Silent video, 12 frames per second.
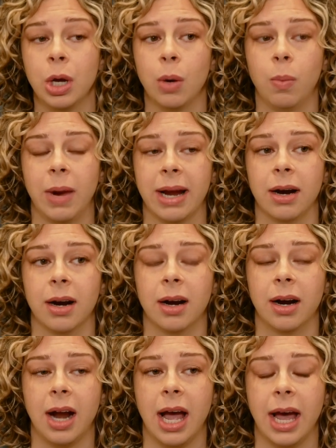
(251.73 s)

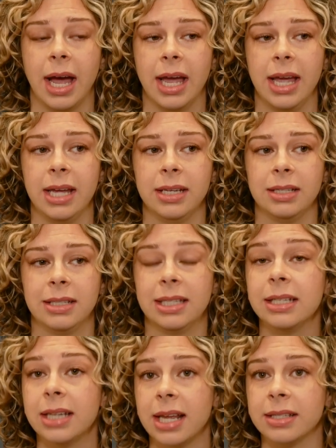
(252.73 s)
where I
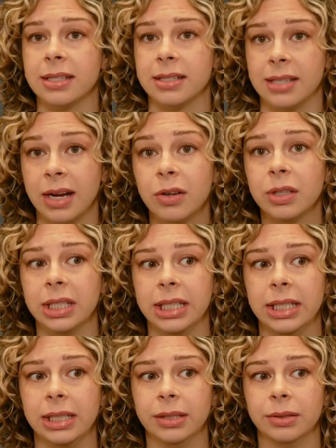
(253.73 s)
didn't
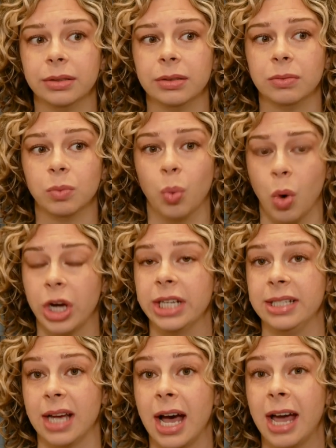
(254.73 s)
necessarily want to
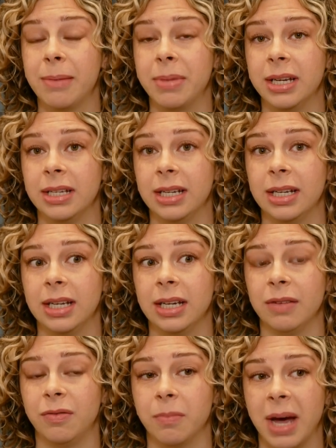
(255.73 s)
die, but
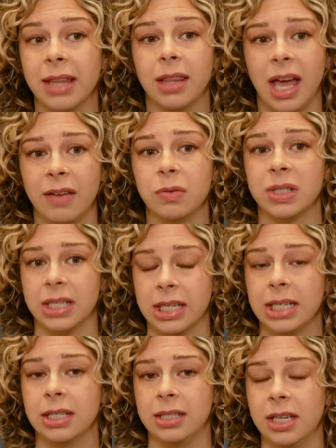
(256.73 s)
if my life was going to
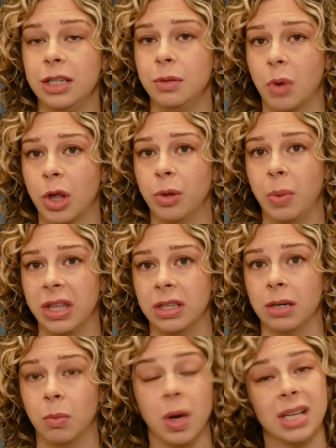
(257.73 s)
continue on the way that
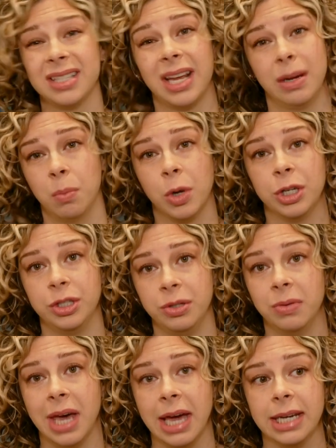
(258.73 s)
it was, I didn't want to do
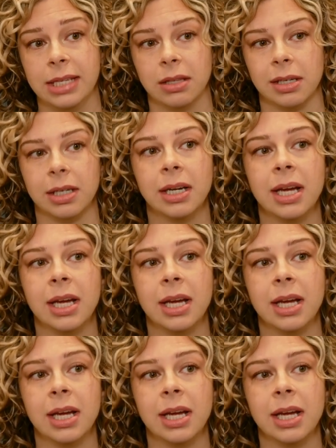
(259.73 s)
that either.